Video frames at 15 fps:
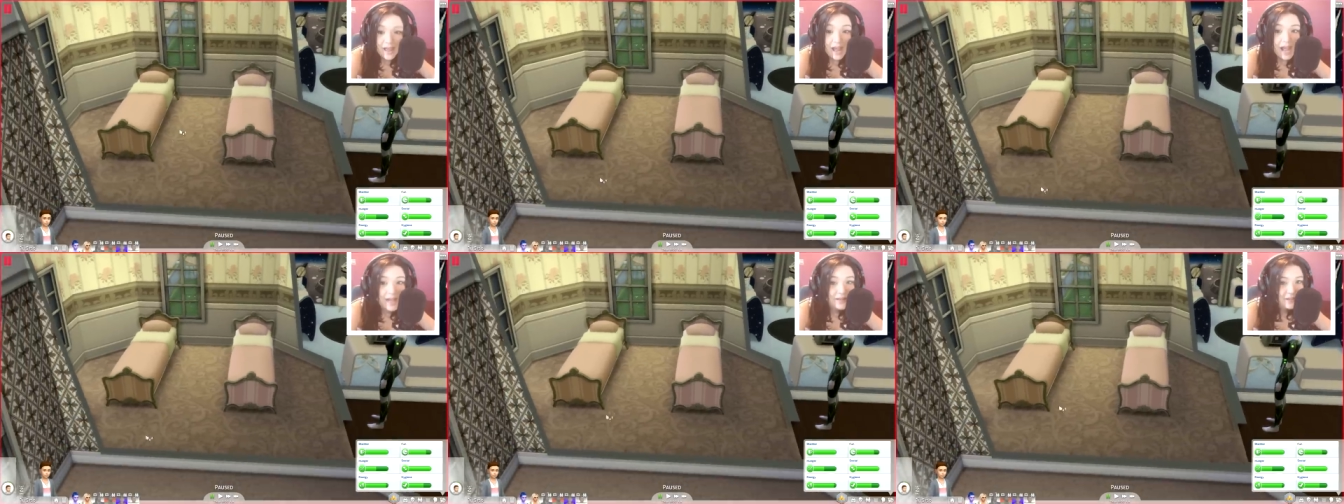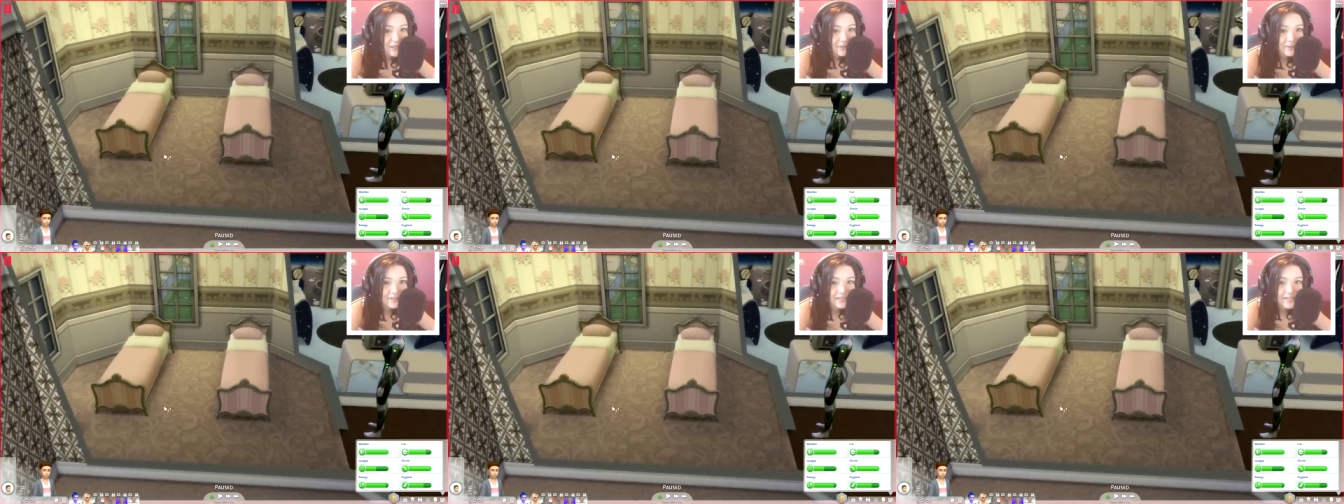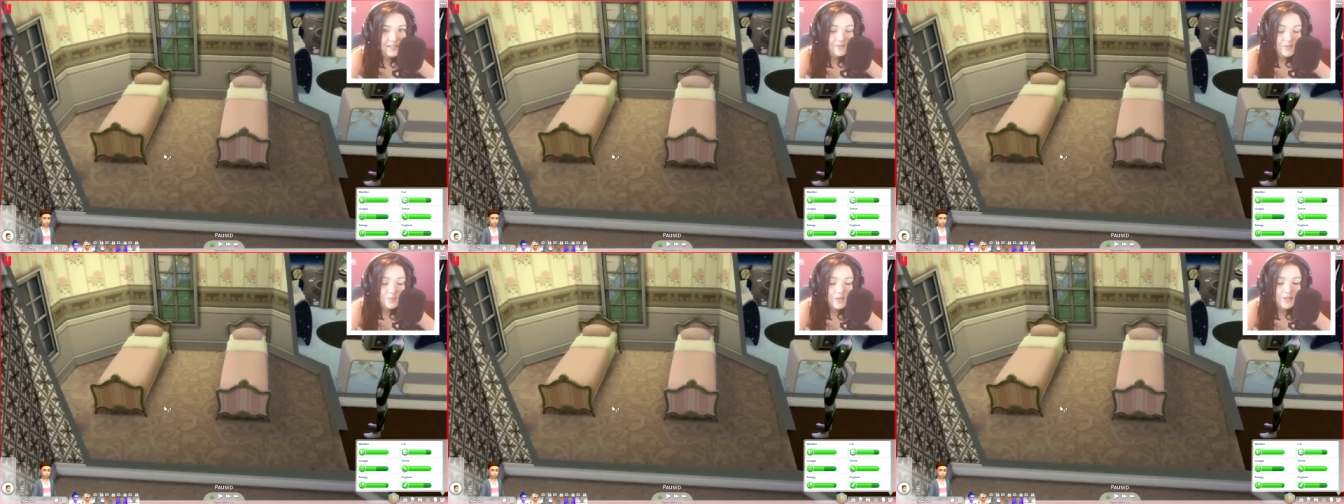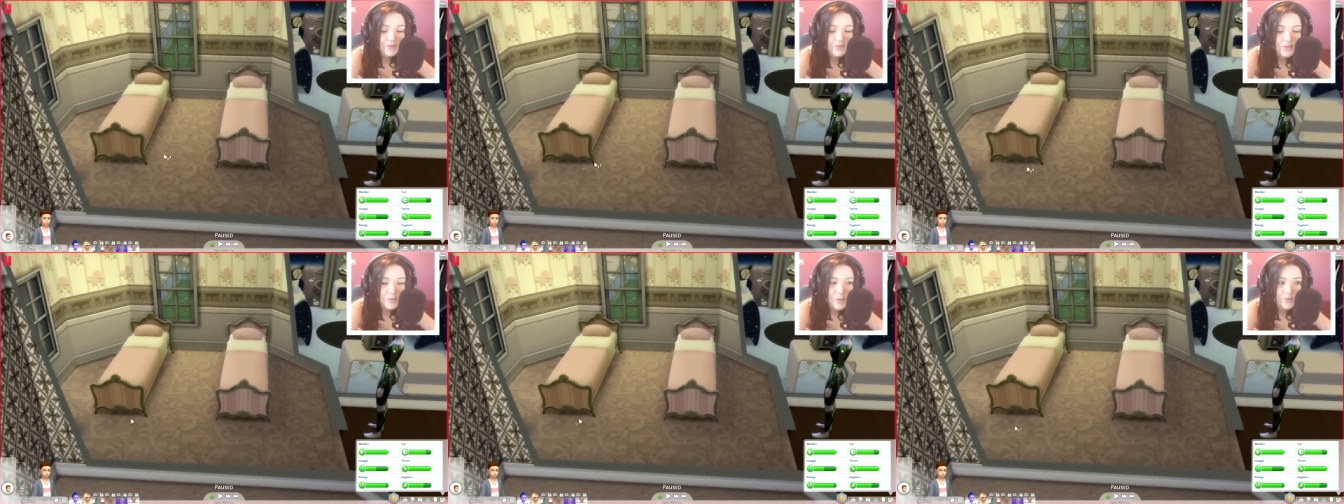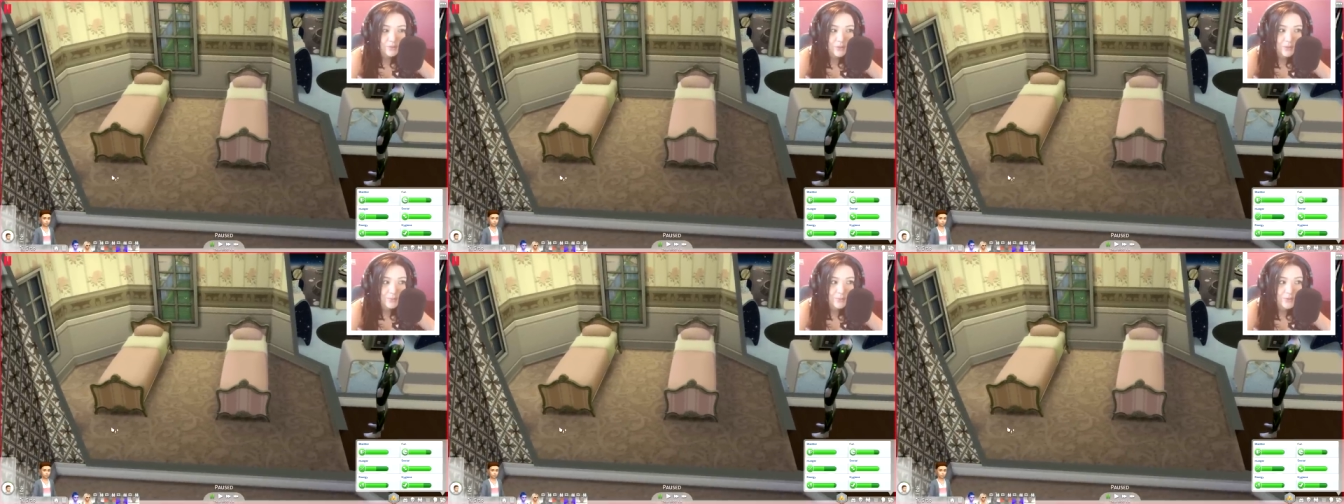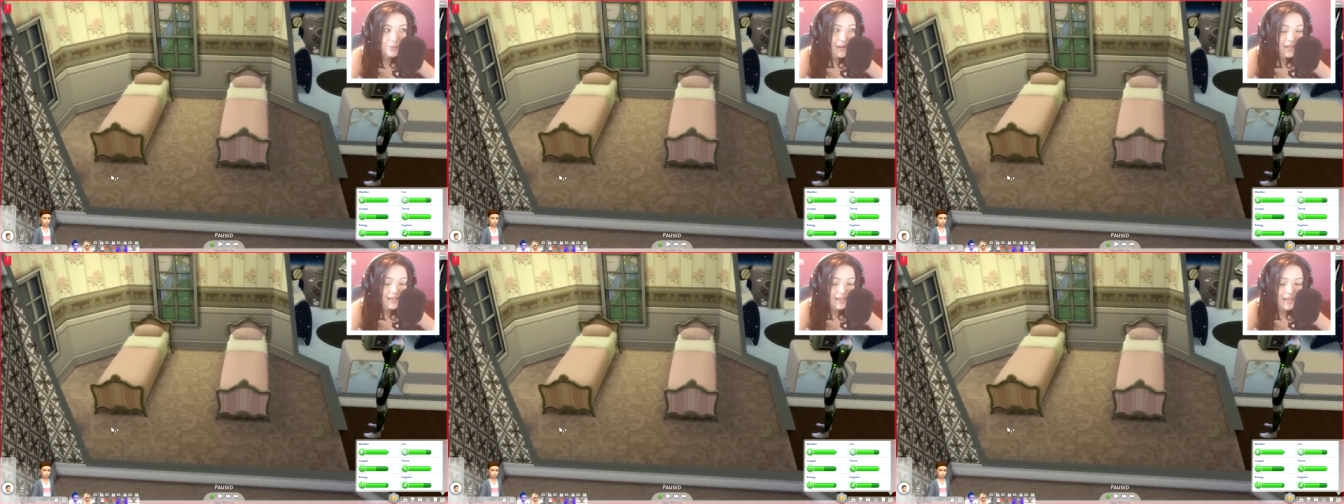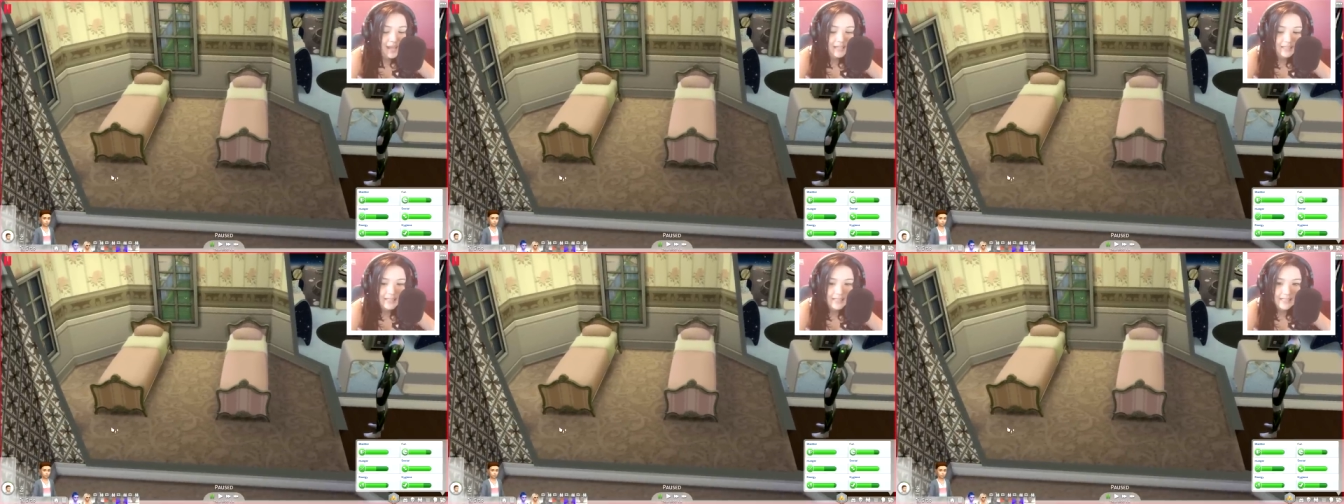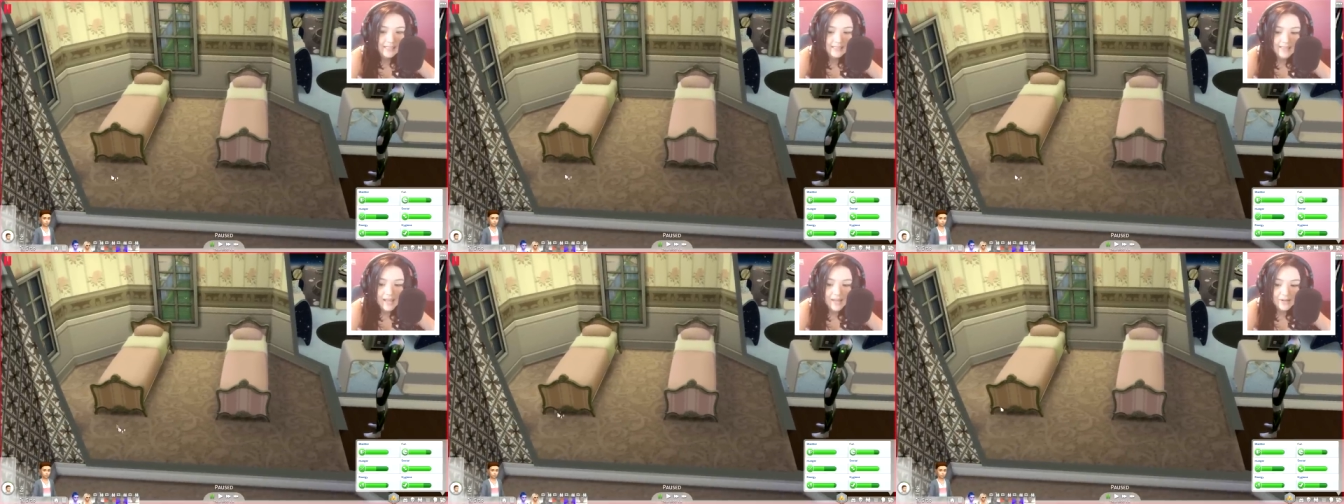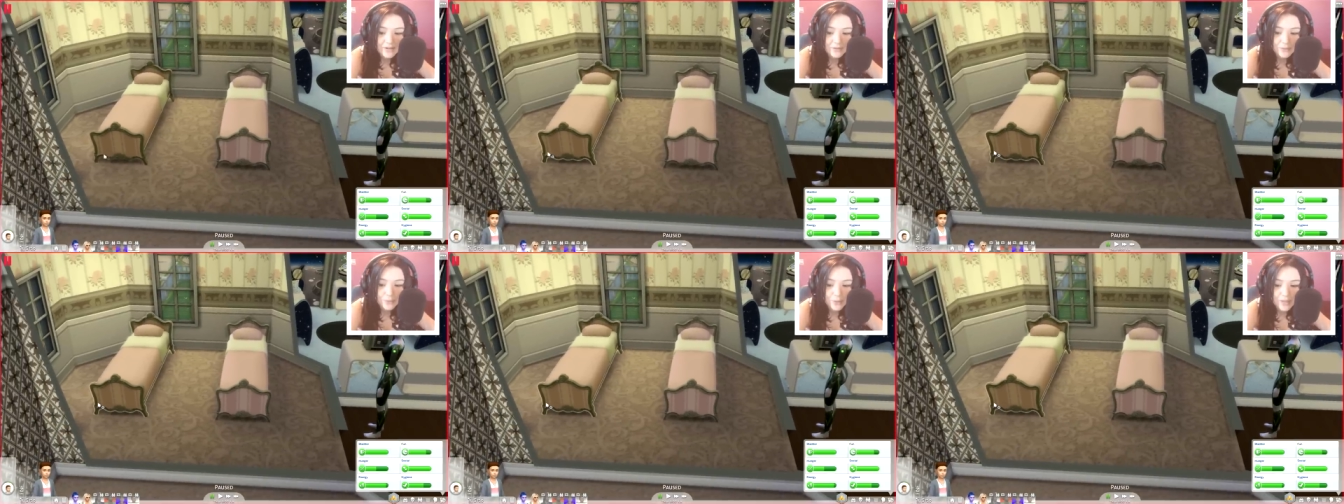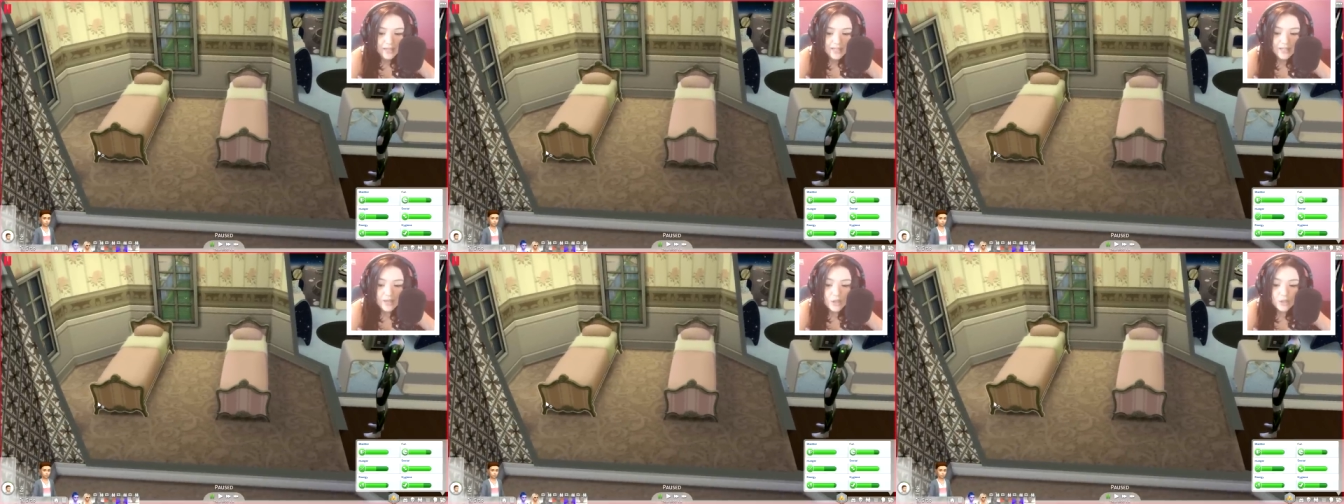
I couldn't really give them individual rooms quite yet because I couldn't afford it.